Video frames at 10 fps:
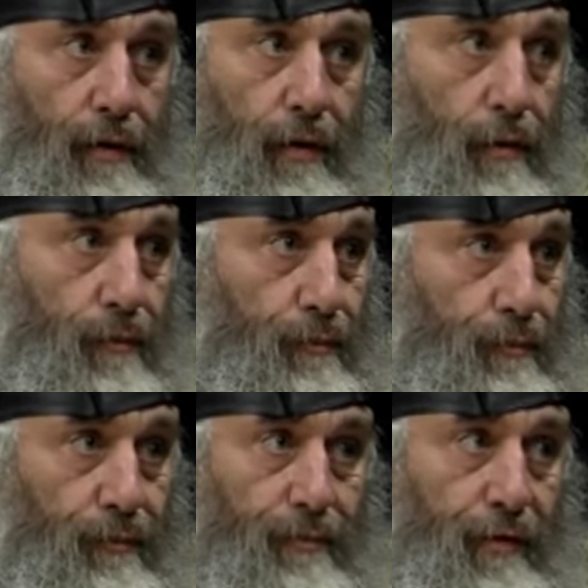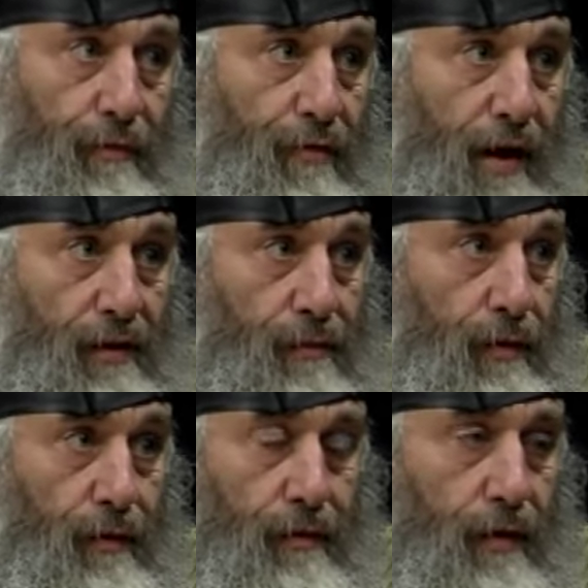you know, the vast
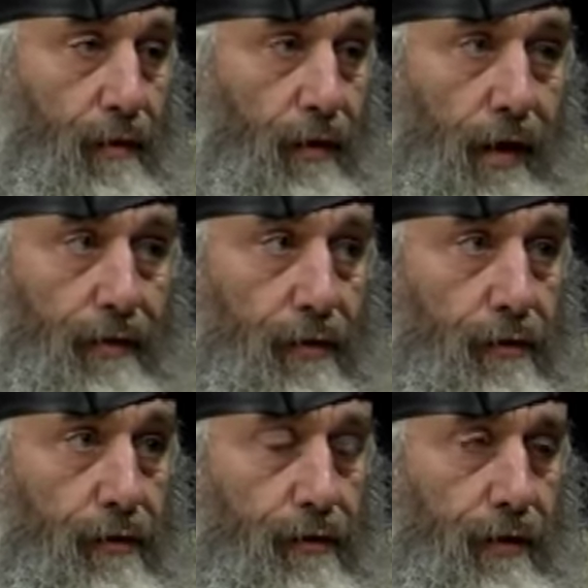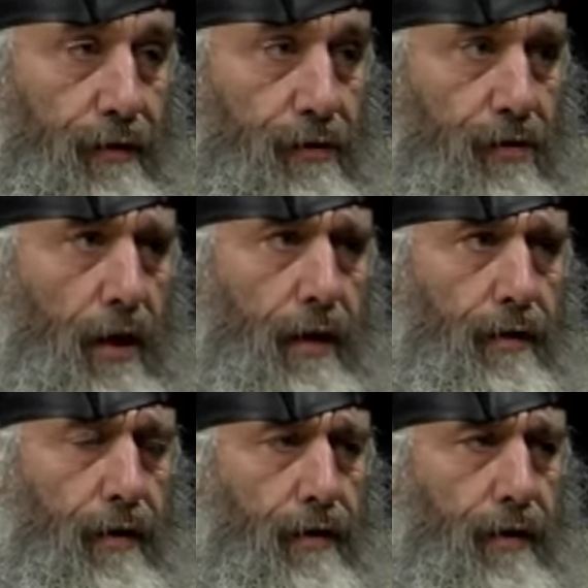middle class, it's just, it's
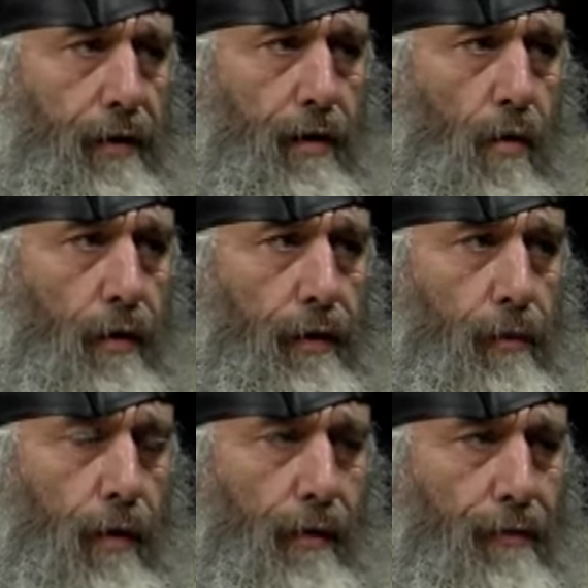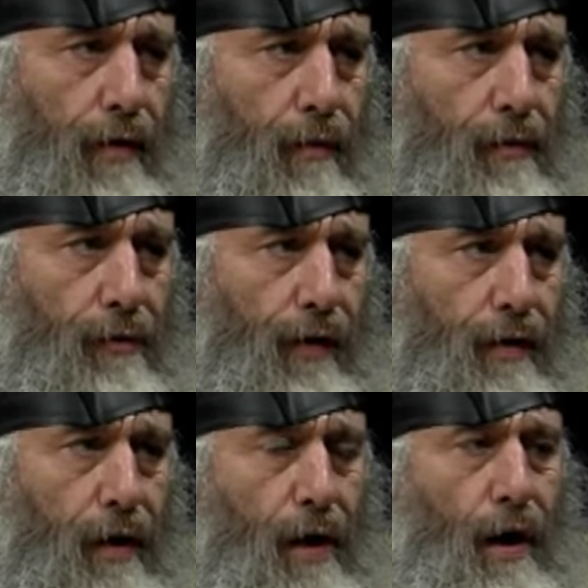stunning, the inequality in wealth. Now, once
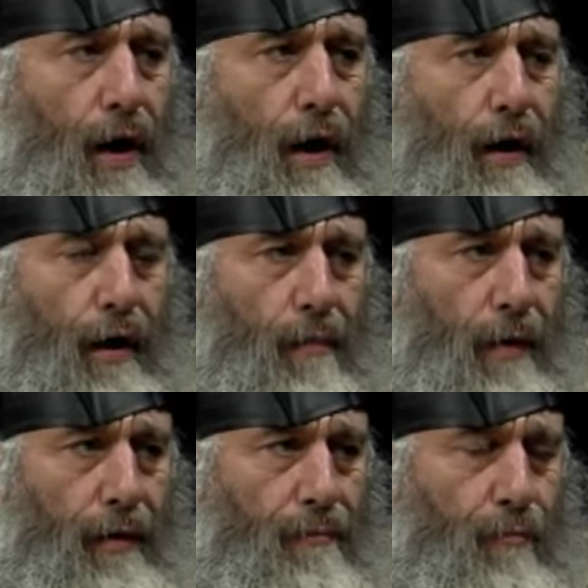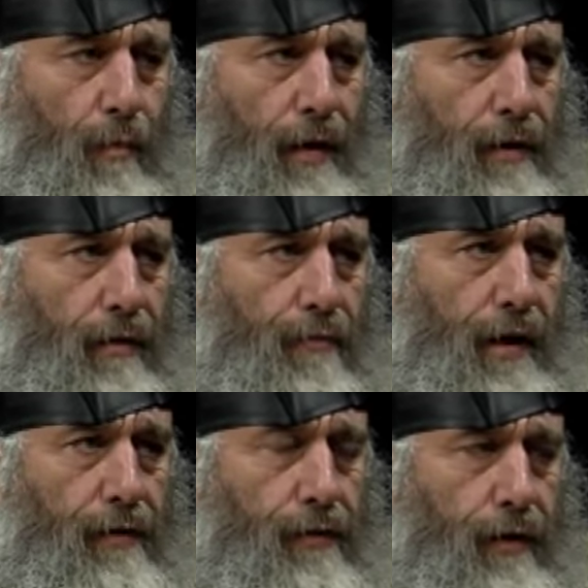again, I'm reminded of
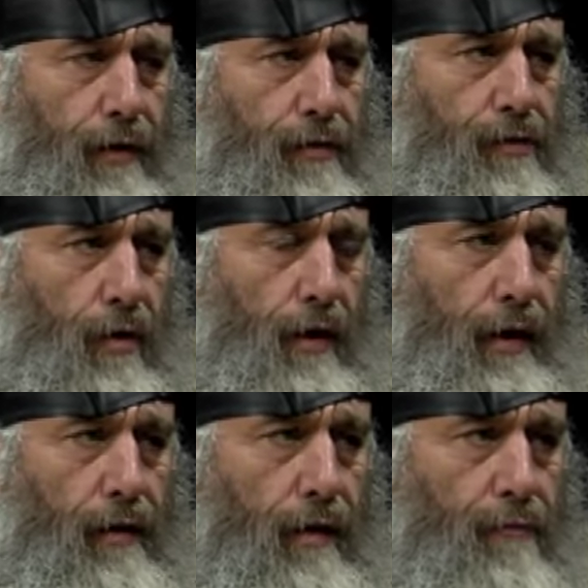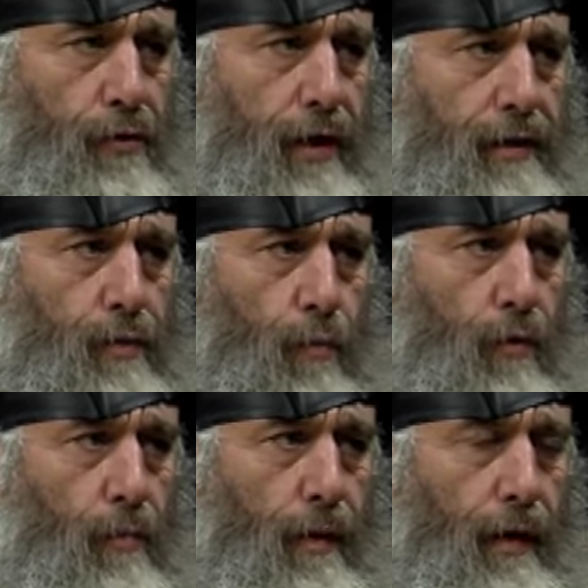that song, I'd Love to Change the
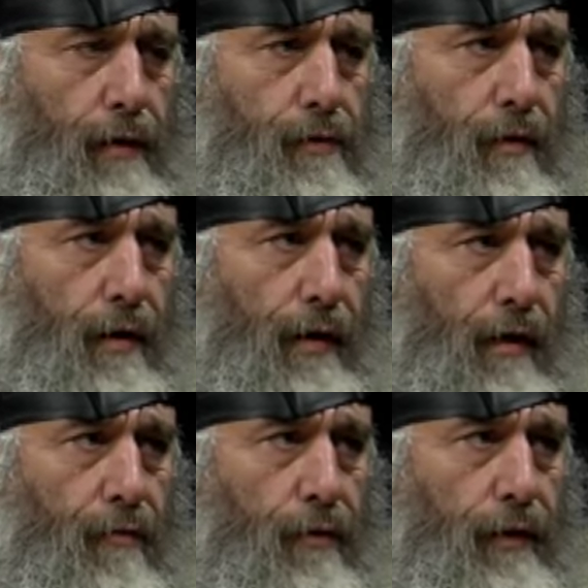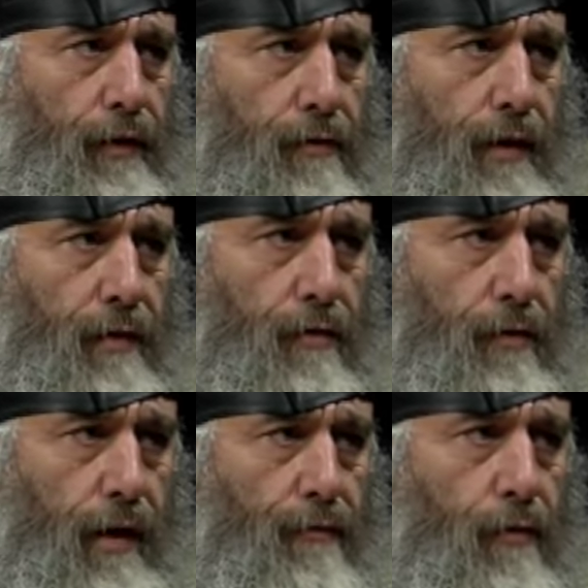World by Alvin Lee in 10
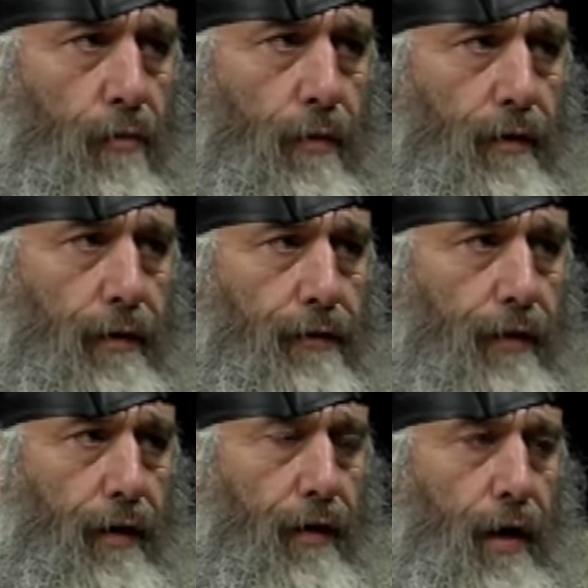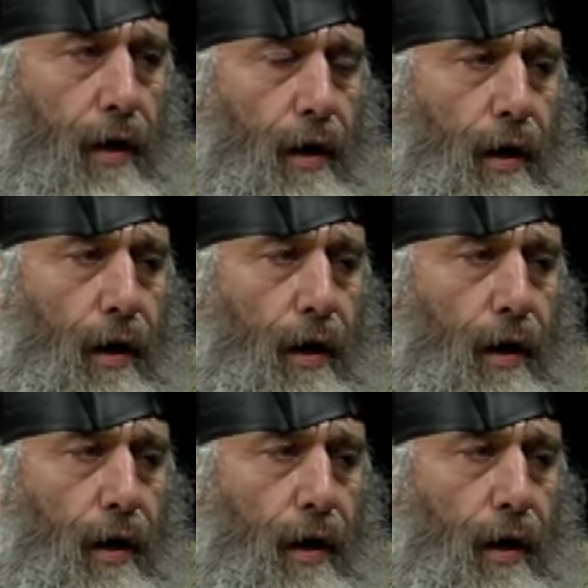Years After, when he said,